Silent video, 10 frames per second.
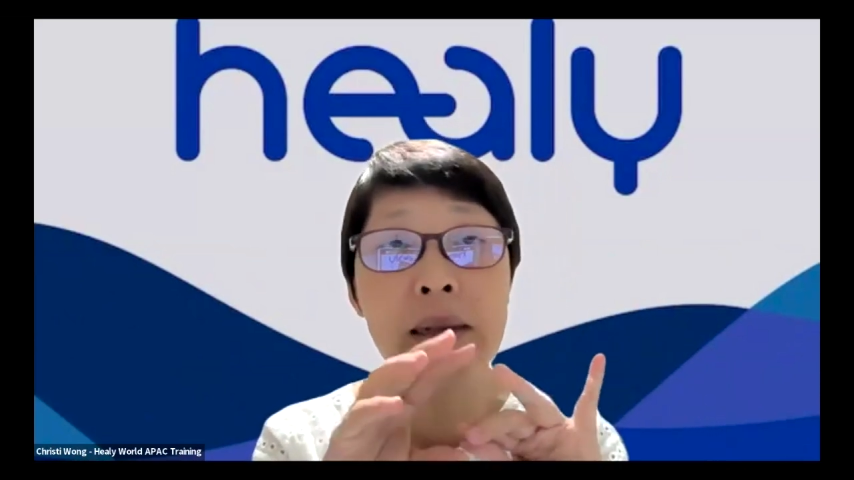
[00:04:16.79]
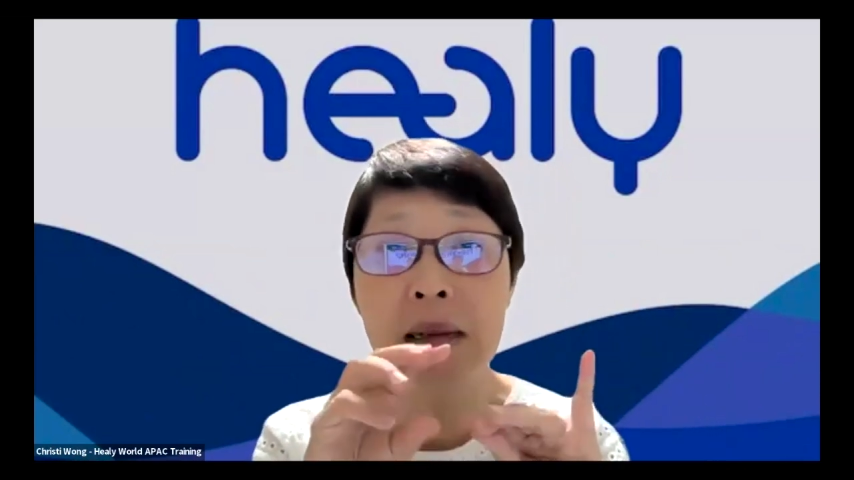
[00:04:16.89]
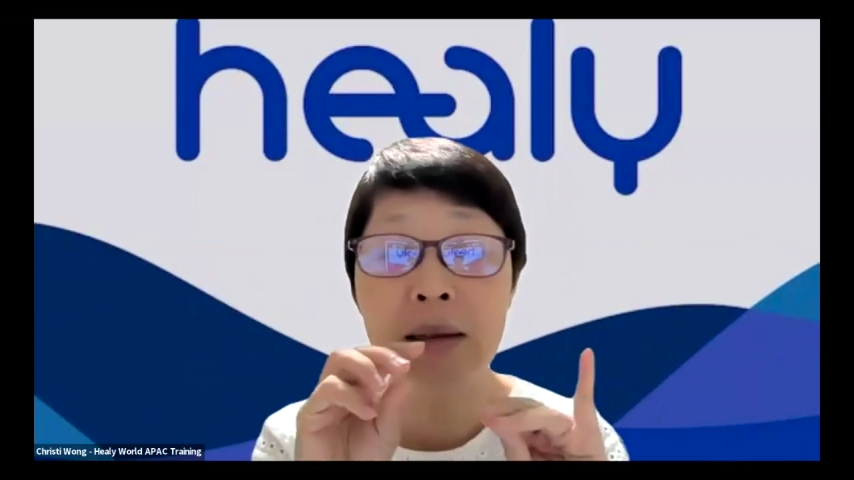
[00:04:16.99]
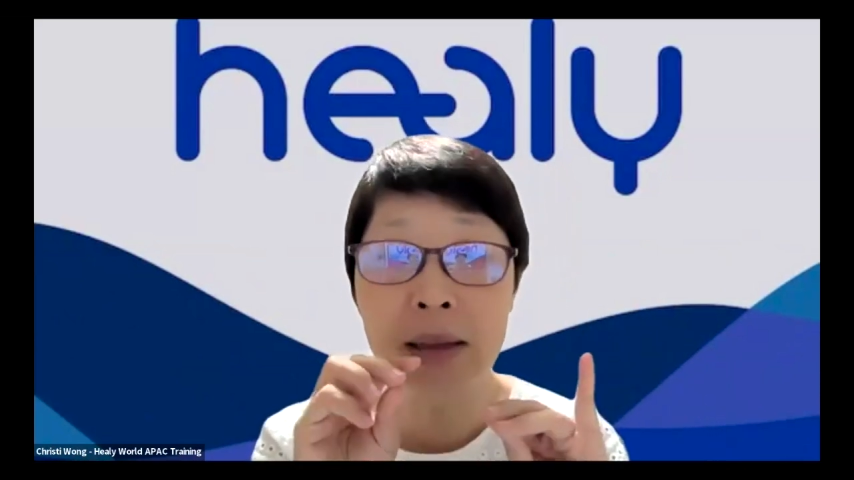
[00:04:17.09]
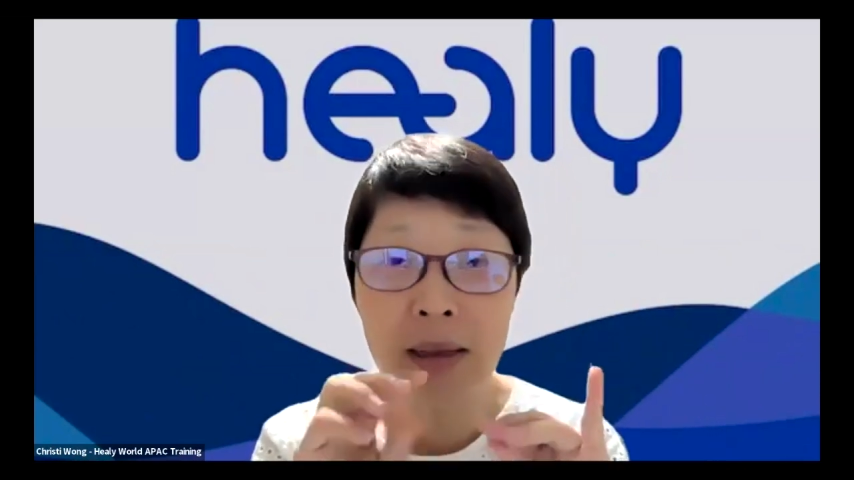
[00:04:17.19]

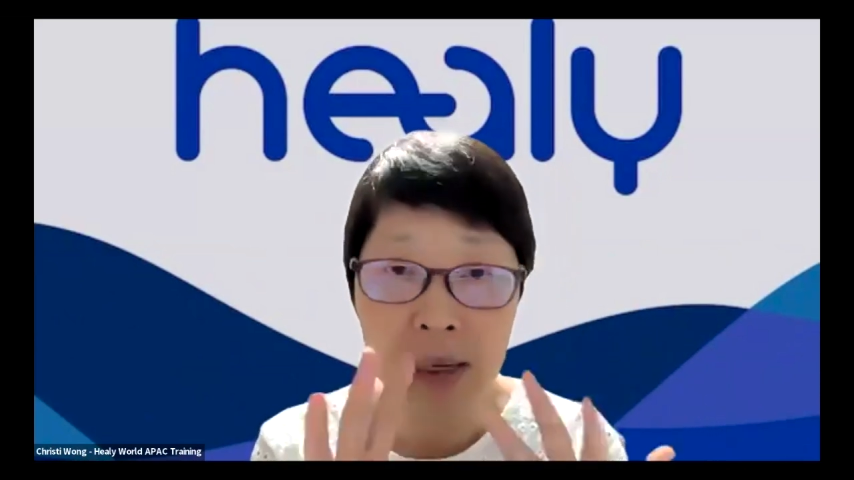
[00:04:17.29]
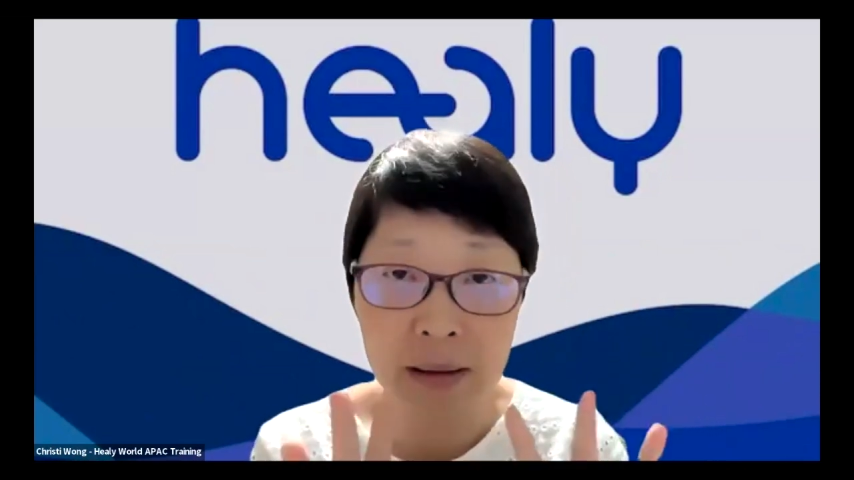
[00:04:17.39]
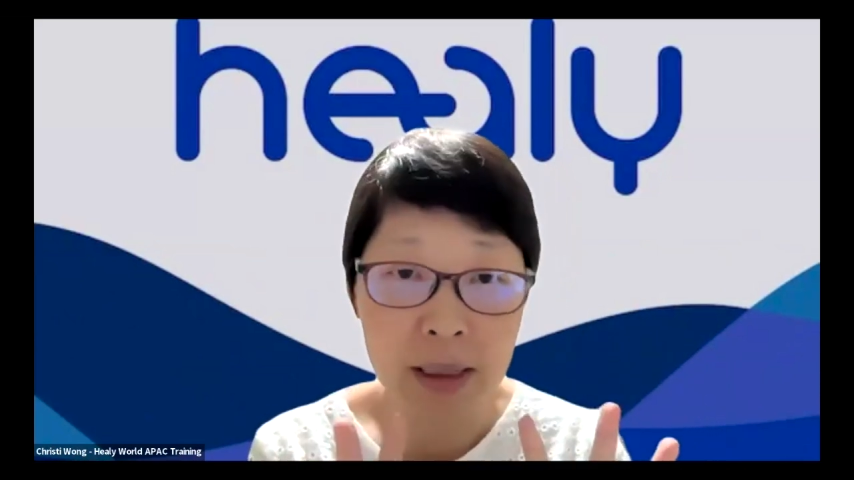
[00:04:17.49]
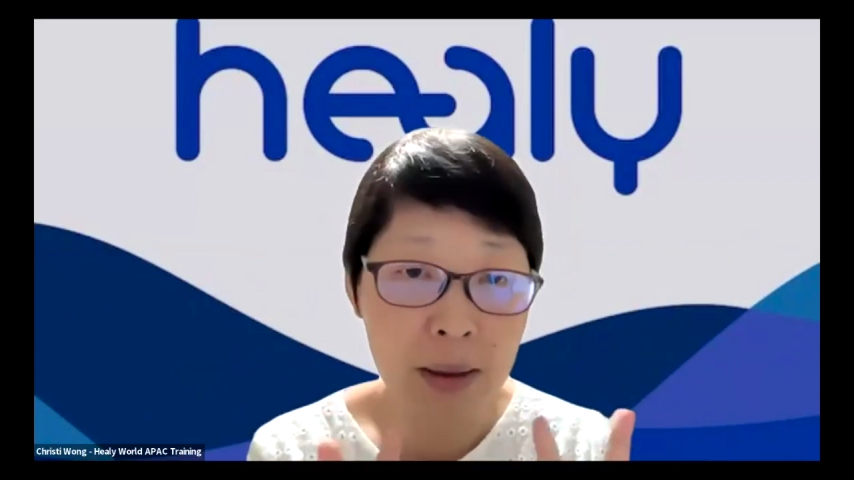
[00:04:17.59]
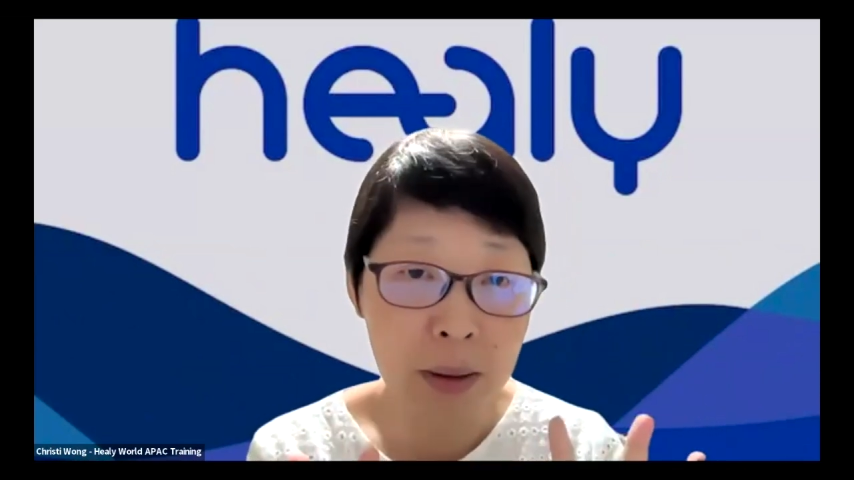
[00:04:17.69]
theta,
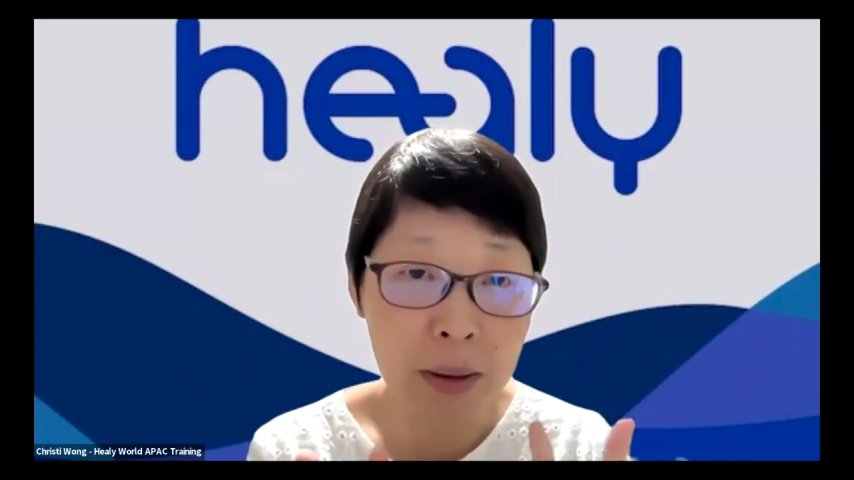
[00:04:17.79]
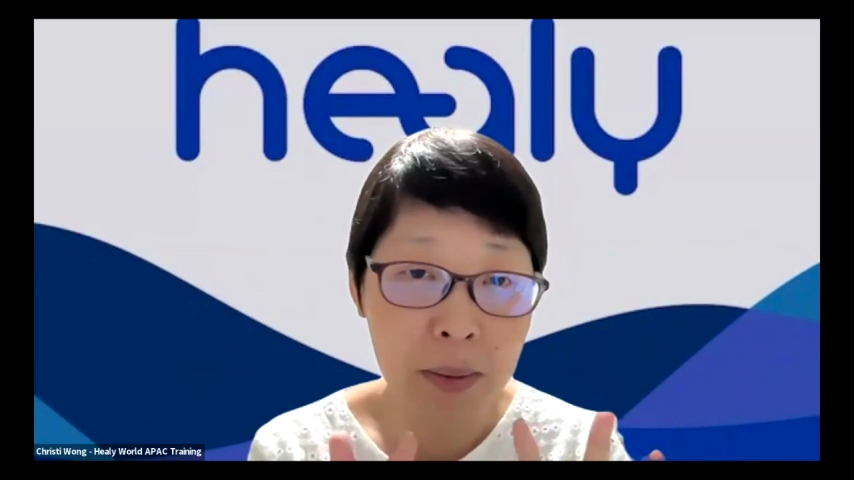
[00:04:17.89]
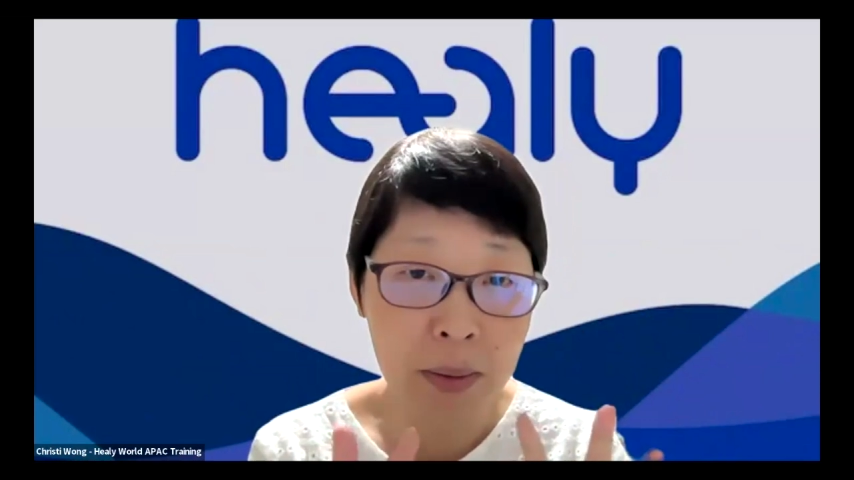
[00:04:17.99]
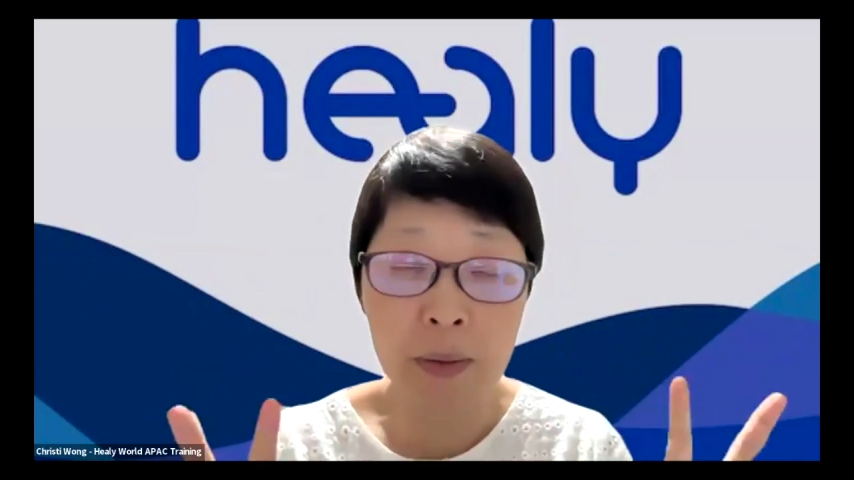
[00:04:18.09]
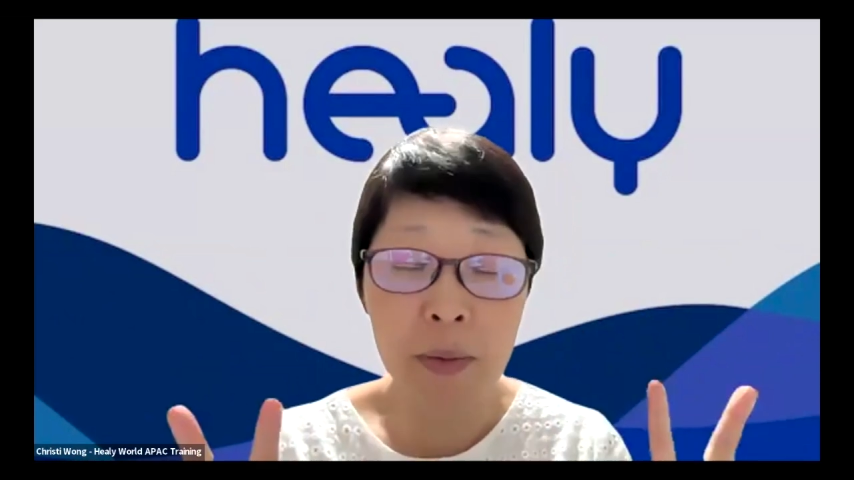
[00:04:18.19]
delta
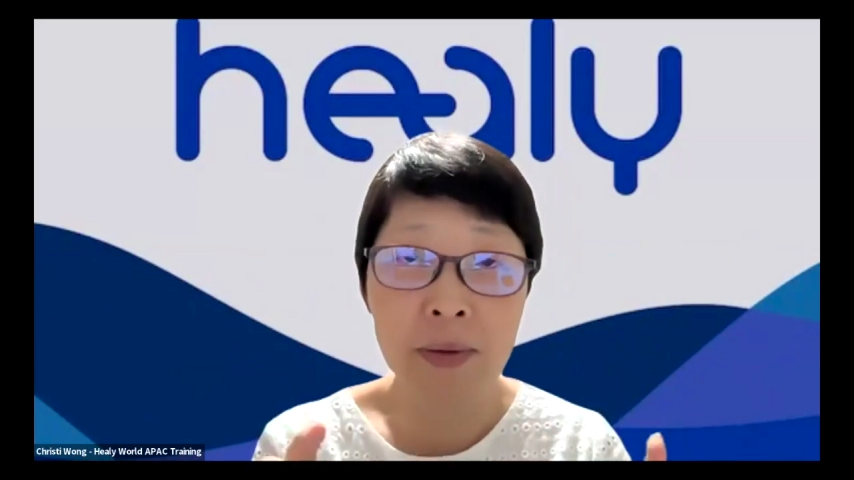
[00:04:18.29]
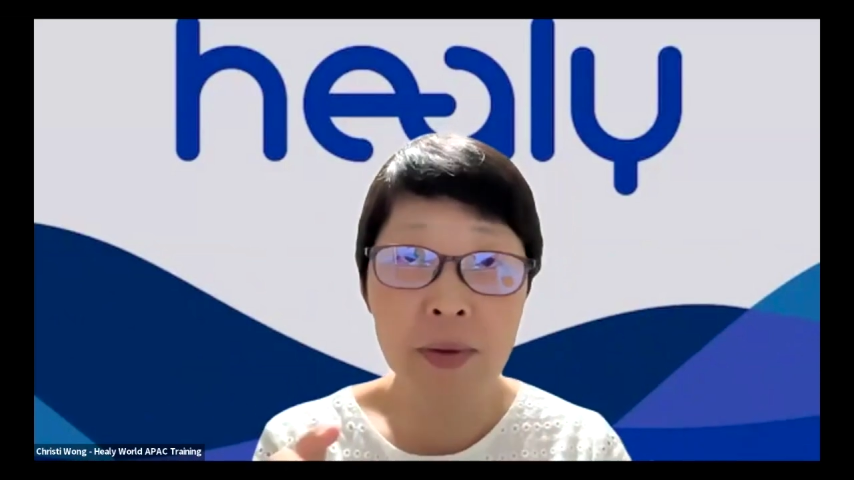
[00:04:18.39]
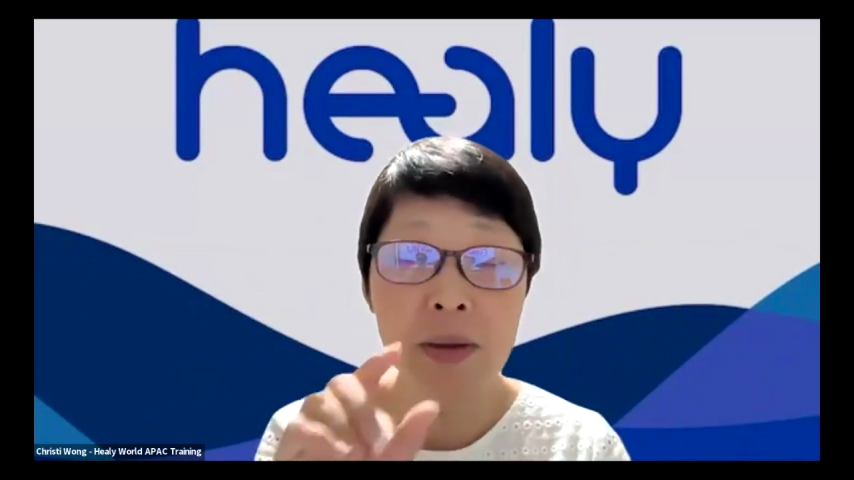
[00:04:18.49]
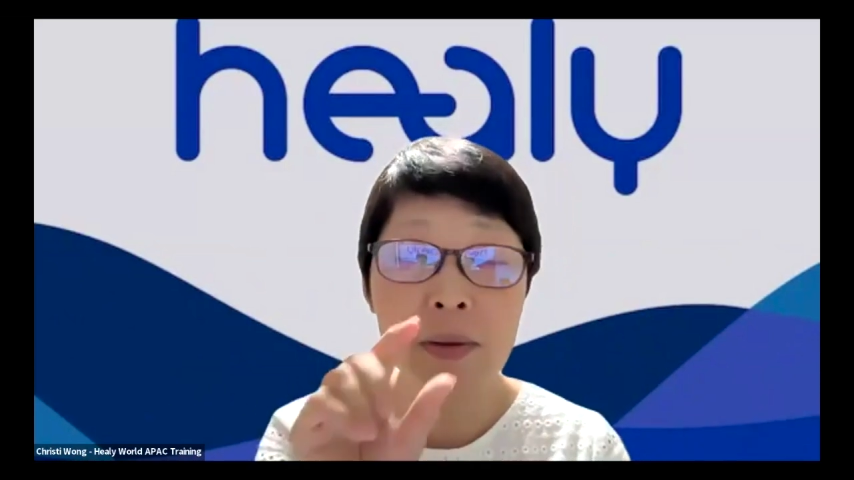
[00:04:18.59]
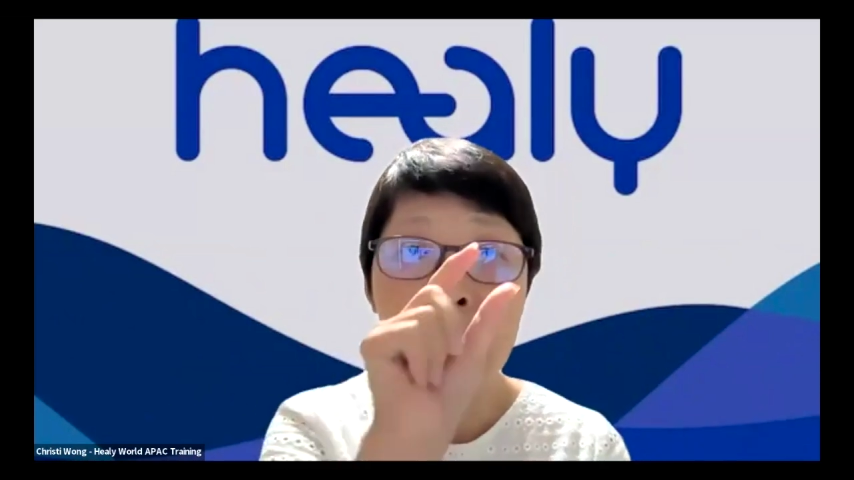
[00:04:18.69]
brain waves.